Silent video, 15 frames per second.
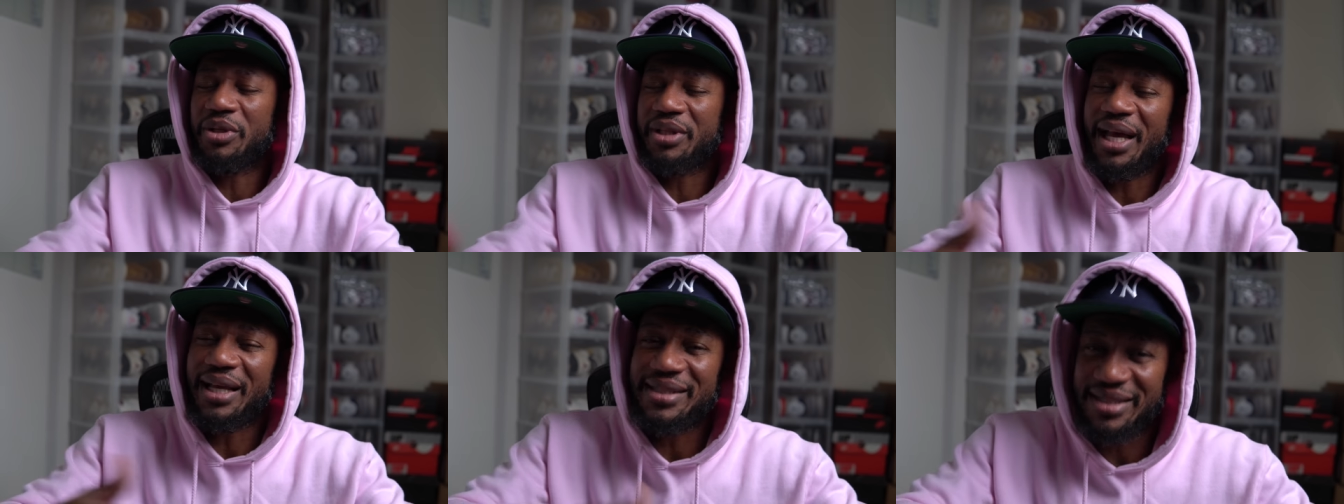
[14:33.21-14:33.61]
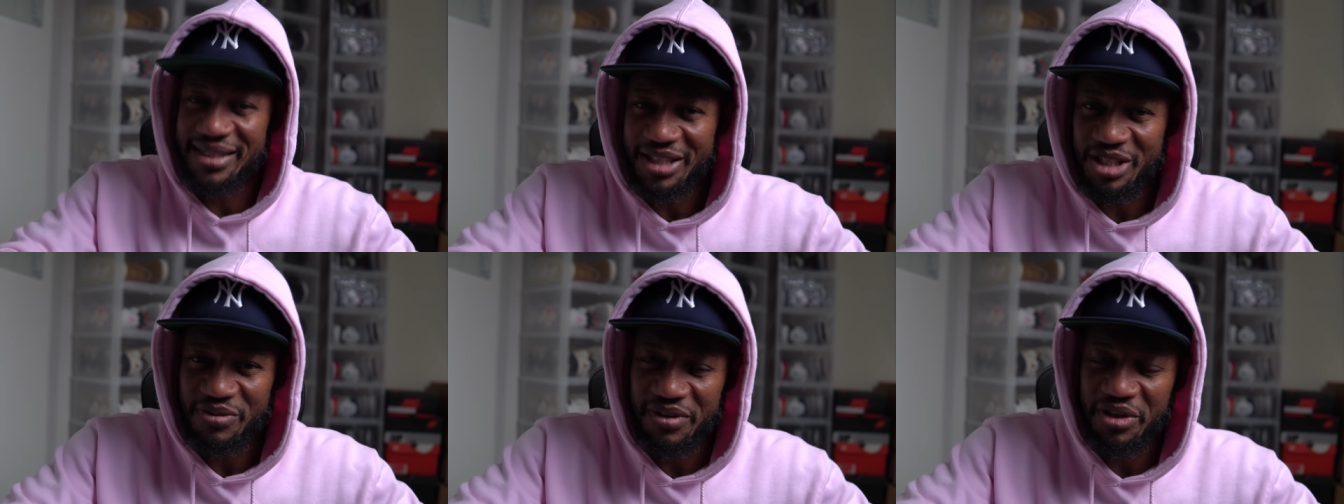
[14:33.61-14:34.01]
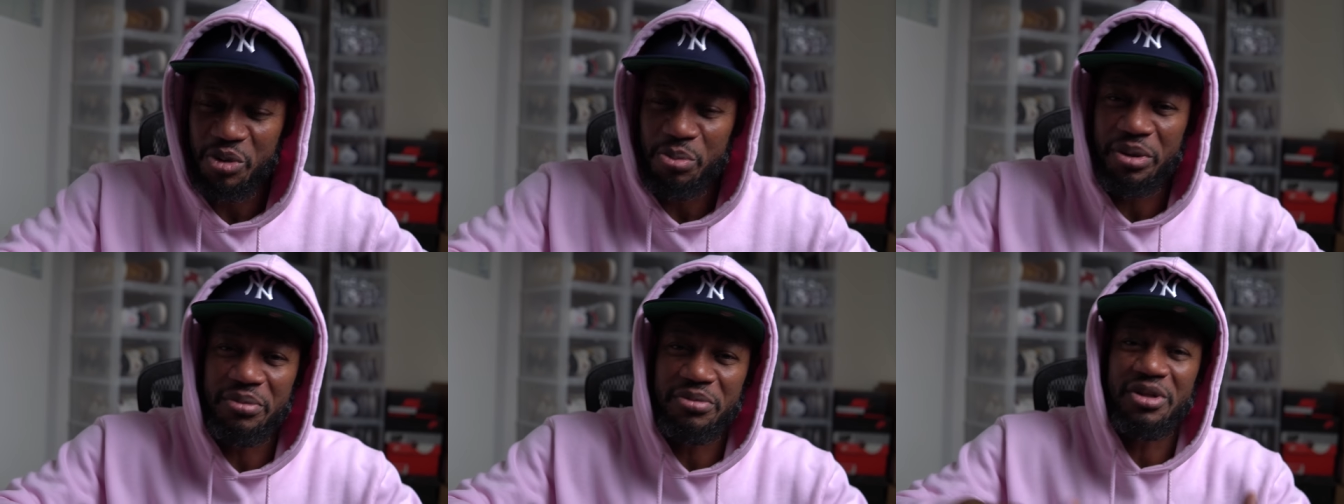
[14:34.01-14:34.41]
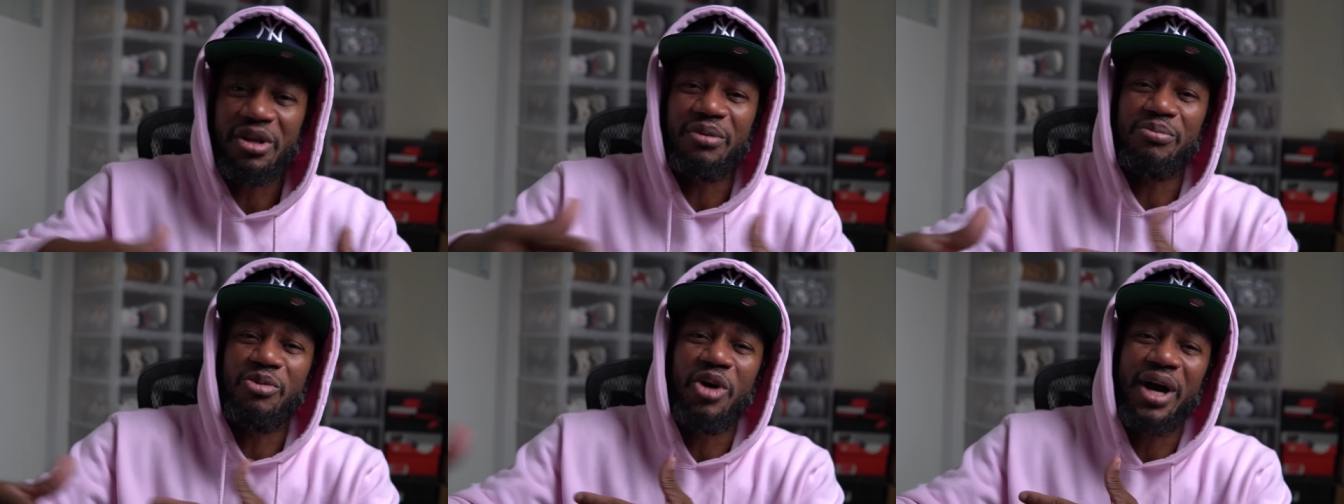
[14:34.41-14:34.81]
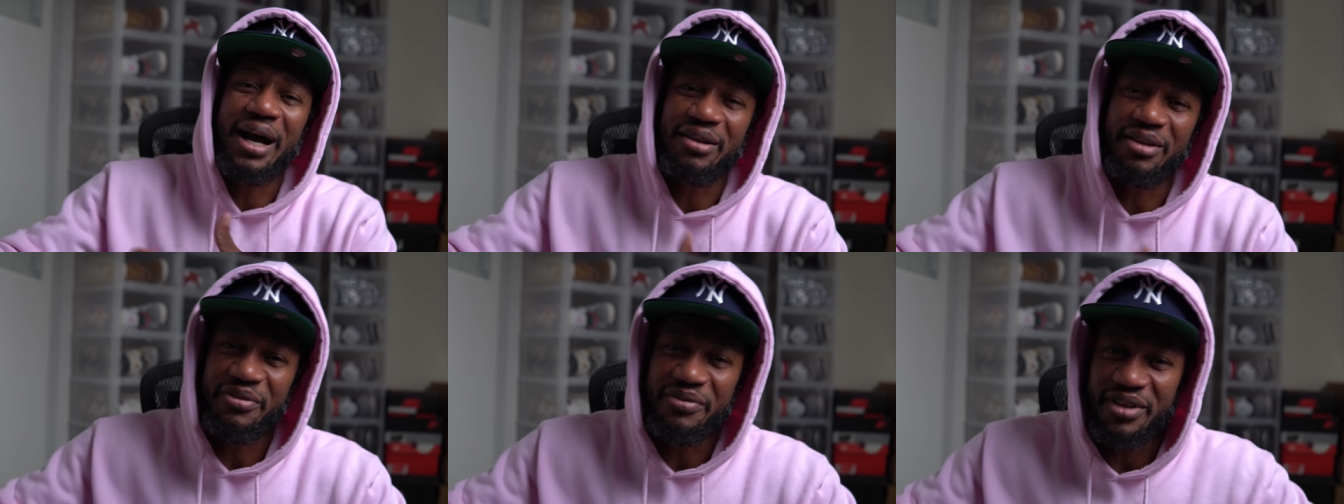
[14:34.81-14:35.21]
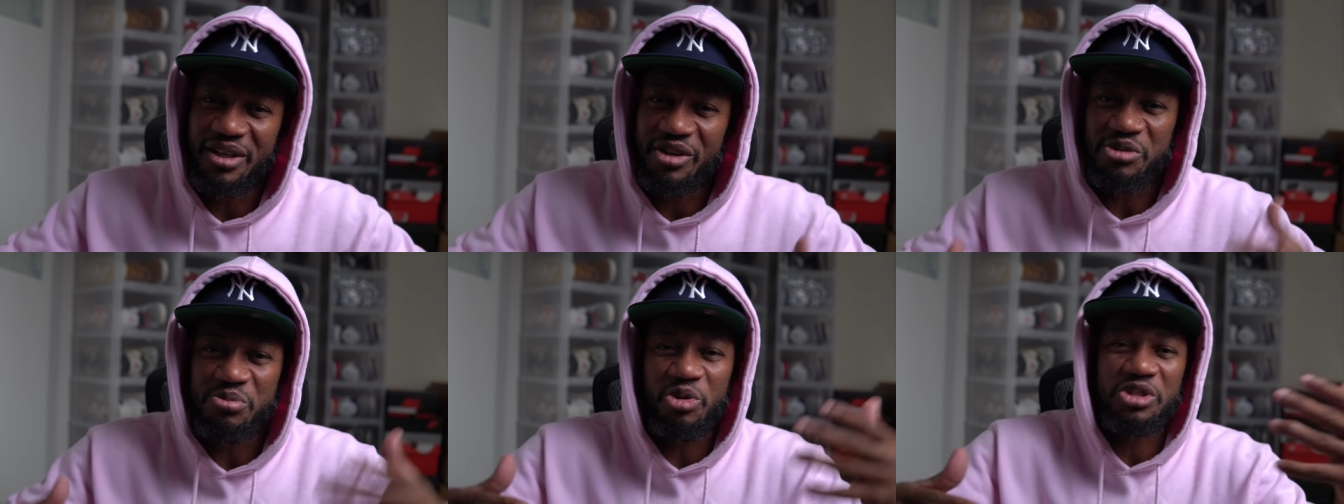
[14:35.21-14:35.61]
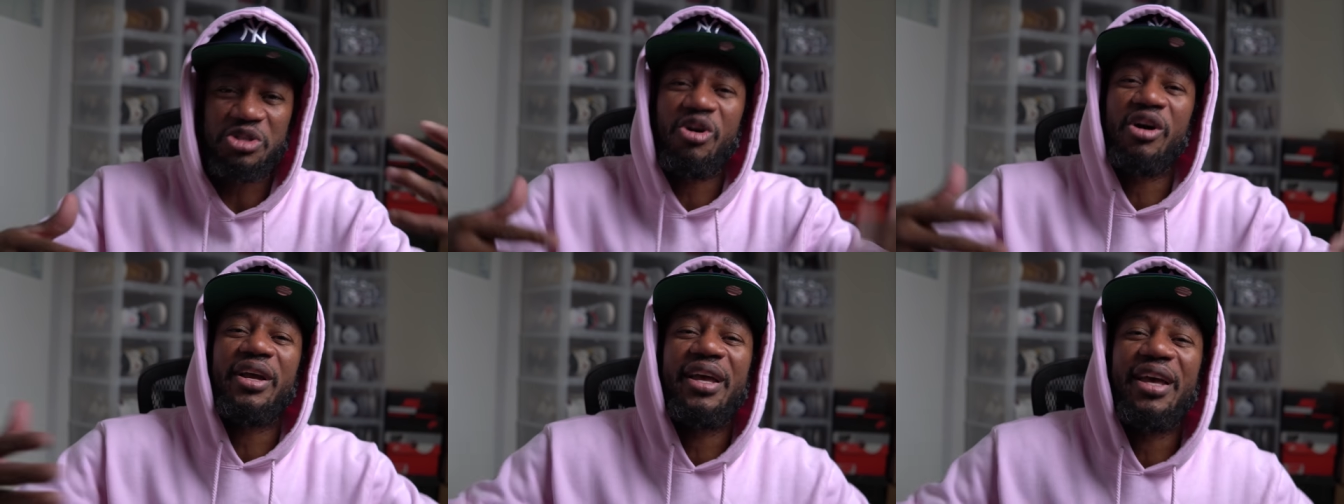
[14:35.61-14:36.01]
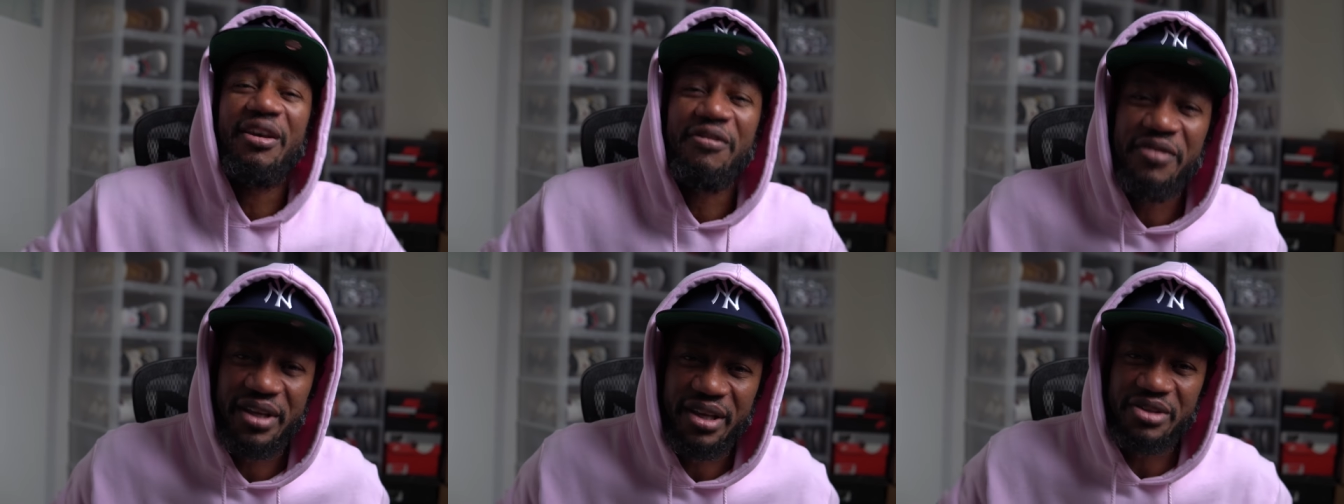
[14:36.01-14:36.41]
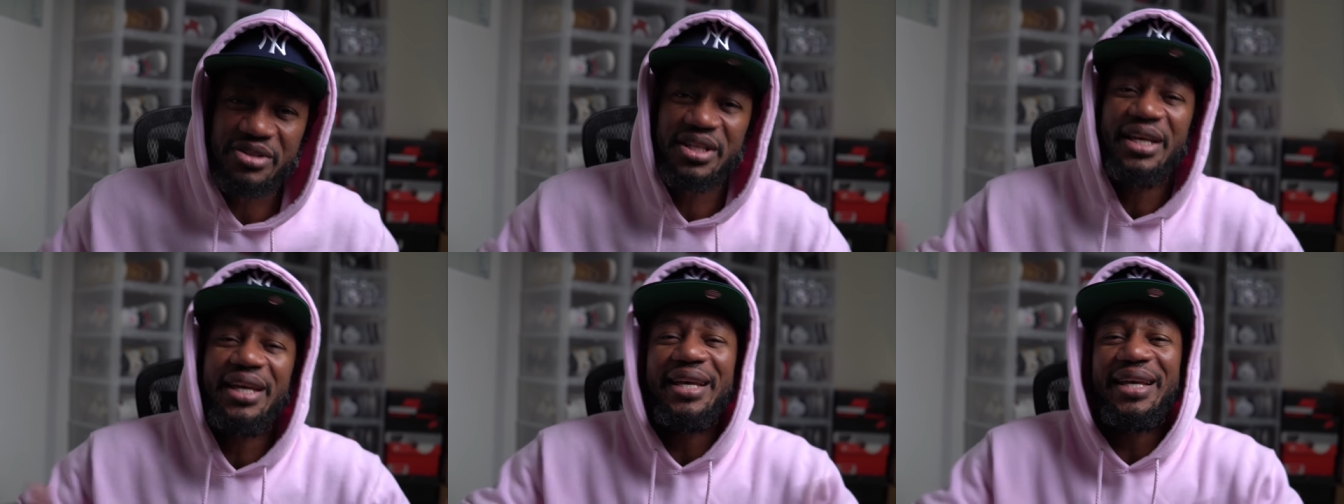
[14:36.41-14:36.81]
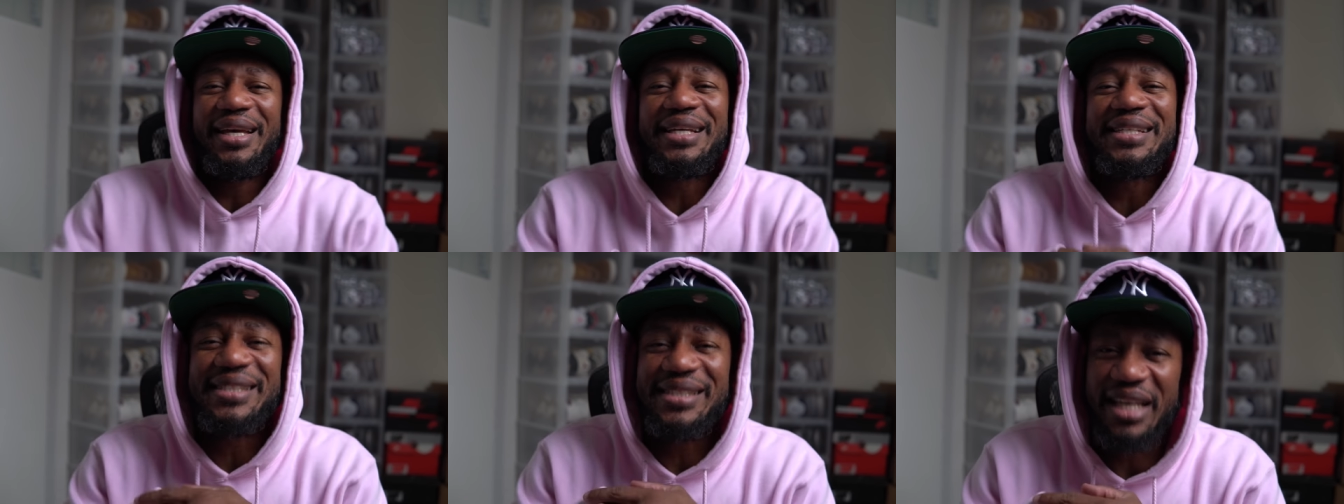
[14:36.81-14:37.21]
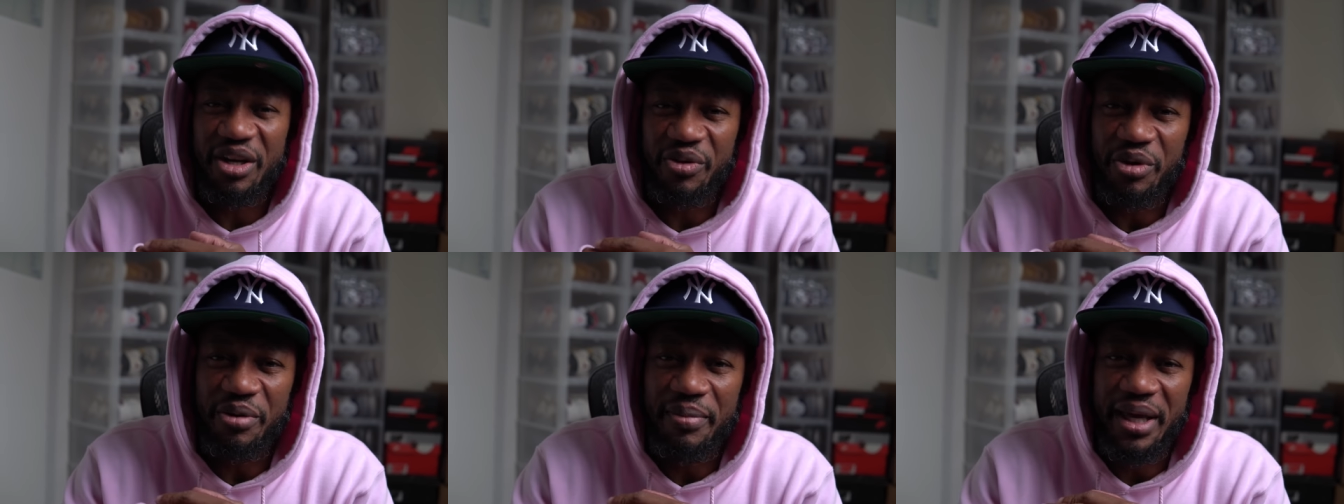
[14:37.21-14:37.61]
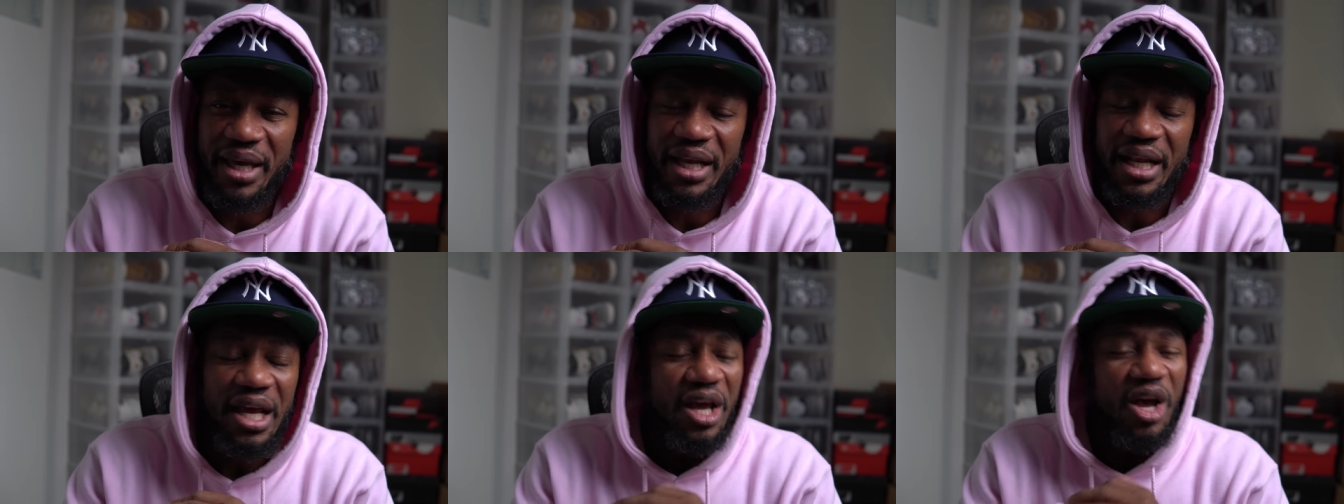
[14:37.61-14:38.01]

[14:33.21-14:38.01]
Well, not sales video, but you know, more outlet videos, more talking head videos, etc., man.